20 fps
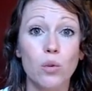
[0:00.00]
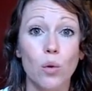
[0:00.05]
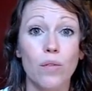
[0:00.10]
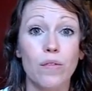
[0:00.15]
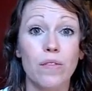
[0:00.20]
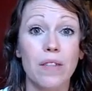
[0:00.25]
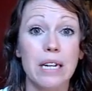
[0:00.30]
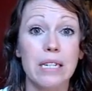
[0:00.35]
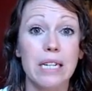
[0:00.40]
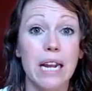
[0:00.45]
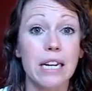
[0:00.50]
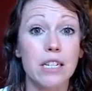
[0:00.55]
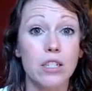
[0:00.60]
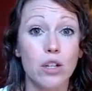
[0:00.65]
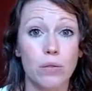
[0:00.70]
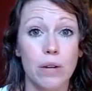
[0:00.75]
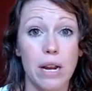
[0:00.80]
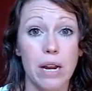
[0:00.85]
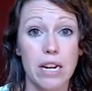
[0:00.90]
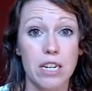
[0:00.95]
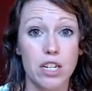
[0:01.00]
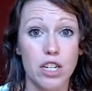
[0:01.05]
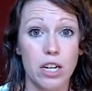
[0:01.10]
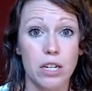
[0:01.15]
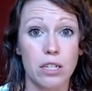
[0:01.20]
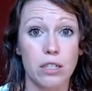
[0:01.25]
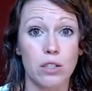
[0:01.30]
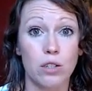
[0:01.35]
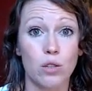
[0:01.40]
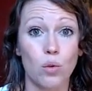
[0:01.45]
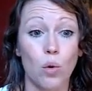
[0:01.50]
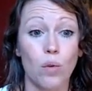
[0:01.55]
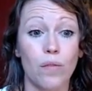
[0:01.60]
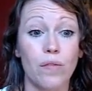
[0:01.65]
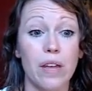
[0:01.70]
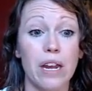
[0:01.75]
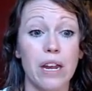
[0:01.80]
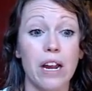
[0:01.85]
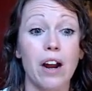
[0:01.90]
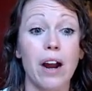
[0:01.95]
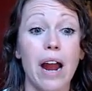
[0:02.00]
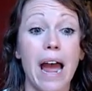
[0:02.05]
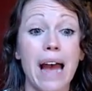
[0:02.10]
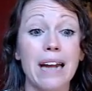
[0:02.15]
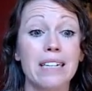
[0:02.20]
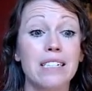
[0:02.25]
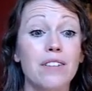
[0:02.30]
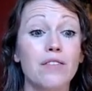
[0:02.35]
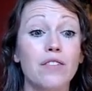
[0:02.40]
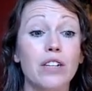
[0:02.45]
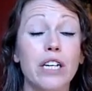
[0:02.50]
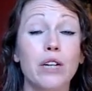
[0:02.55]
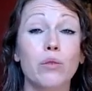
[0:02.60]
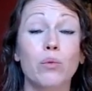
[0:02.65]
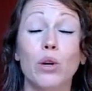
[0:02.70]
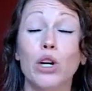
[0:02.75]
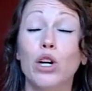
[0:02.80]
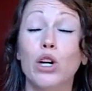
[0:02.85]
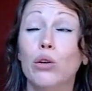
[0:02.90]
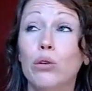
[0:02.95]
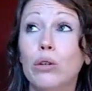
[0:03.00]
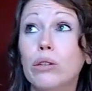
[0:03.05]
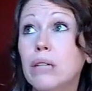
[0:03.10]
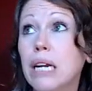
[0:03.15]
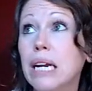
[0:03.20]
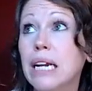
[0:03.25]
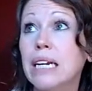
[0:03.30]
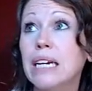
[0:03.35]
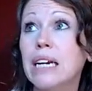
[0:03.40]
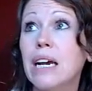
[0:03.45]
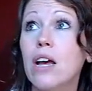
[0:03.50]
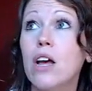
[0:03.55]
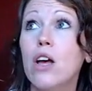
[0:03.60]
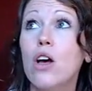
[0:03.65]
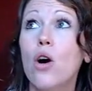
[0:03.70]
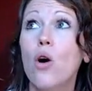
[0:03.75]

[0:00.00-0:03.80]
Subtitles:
or if they take donations, or if they are actively recruiting